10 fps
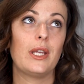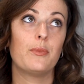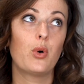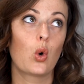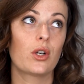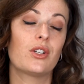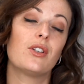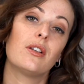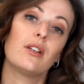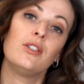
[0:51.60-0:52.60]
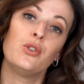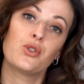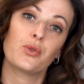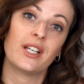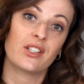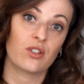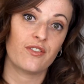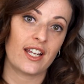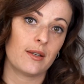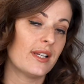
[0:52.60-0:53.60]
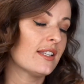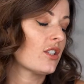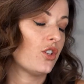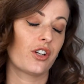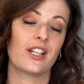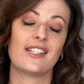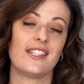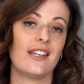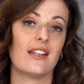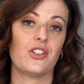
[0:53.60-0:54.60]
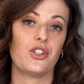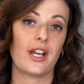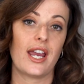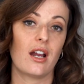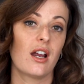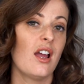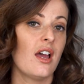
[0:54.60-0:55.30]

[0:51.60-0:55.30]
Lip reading: important nutrients or vitamins, you're gonna see it in your hair.